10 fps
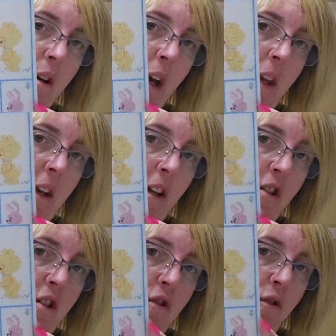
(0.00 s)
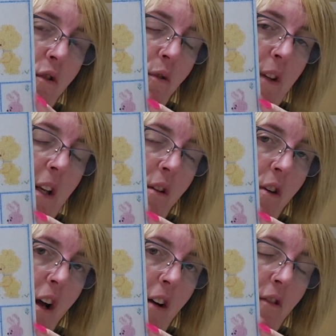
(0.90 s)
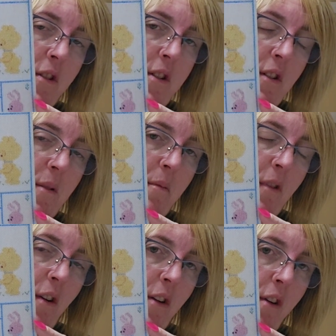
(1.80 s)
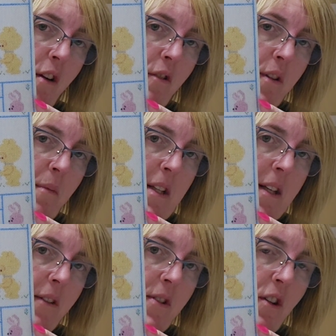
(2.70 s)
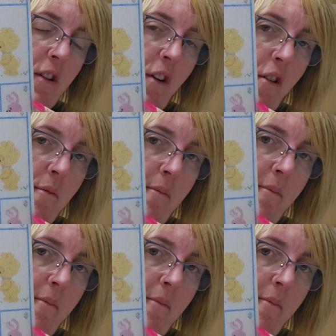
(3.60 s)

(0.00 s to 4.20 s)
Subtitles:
and you can just do all the little icons on their own, or the motifs on their own.